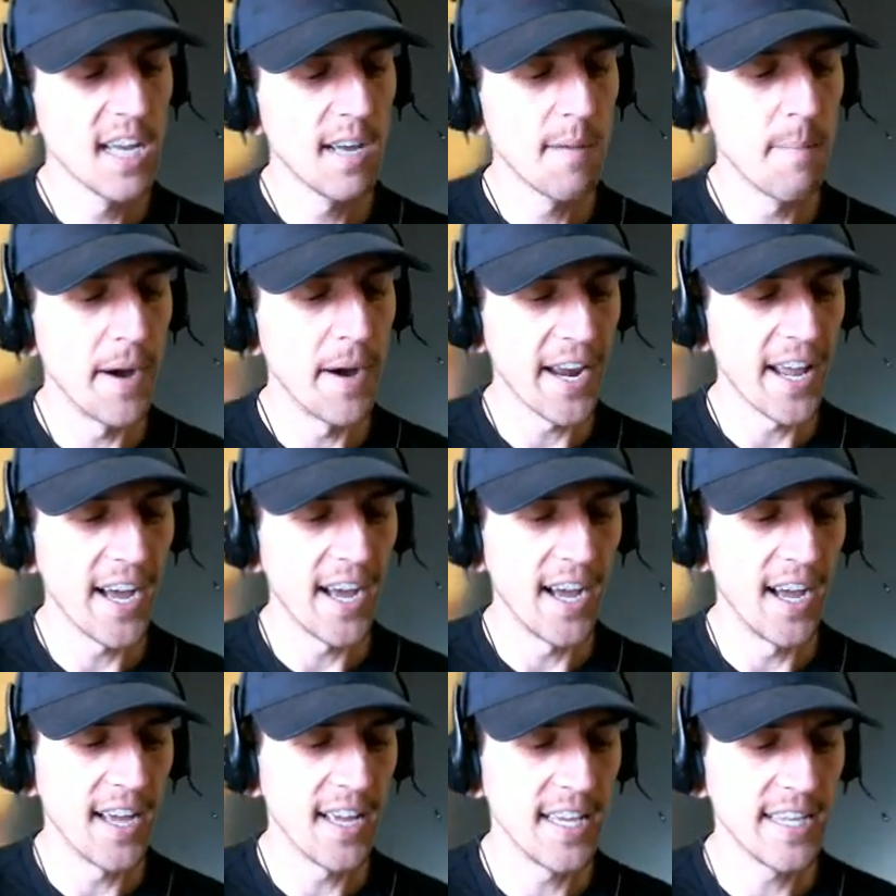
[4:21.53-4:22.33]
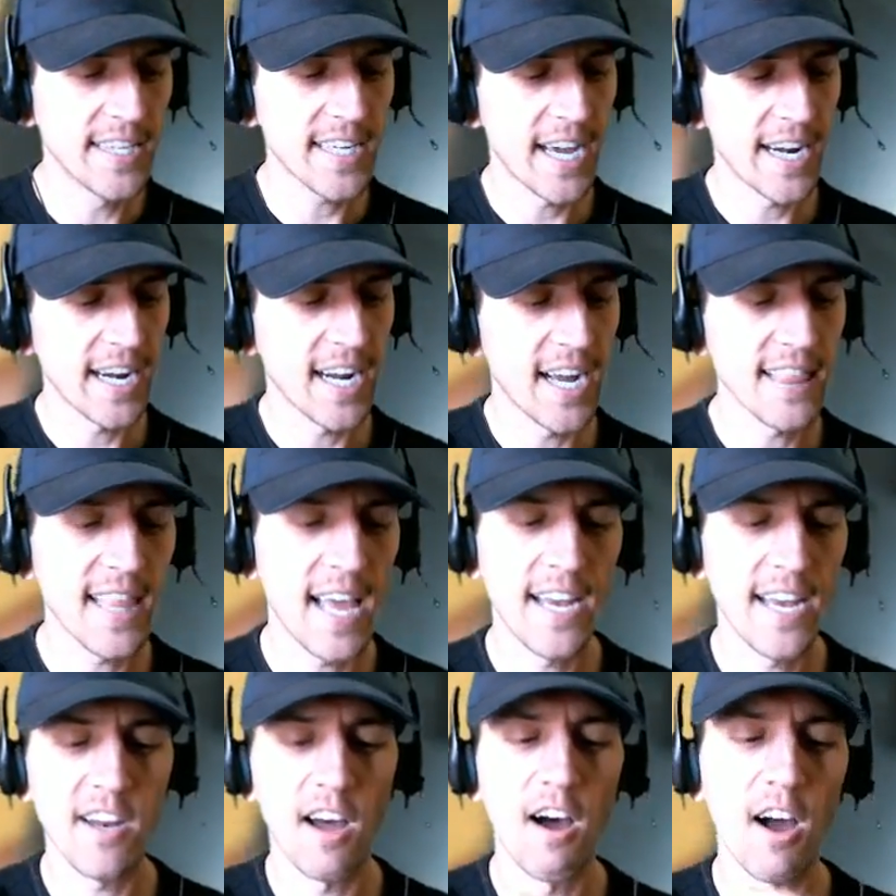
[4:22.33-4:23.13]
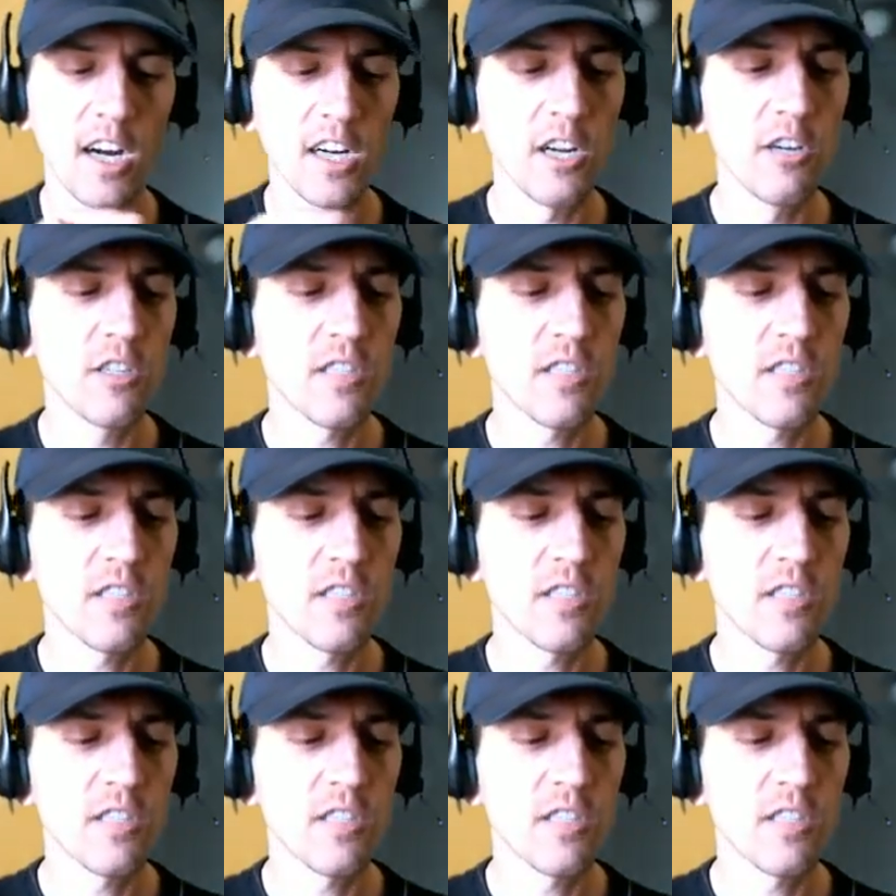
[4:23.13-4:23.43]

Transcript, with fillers: But uh, it's kind of got that dog nose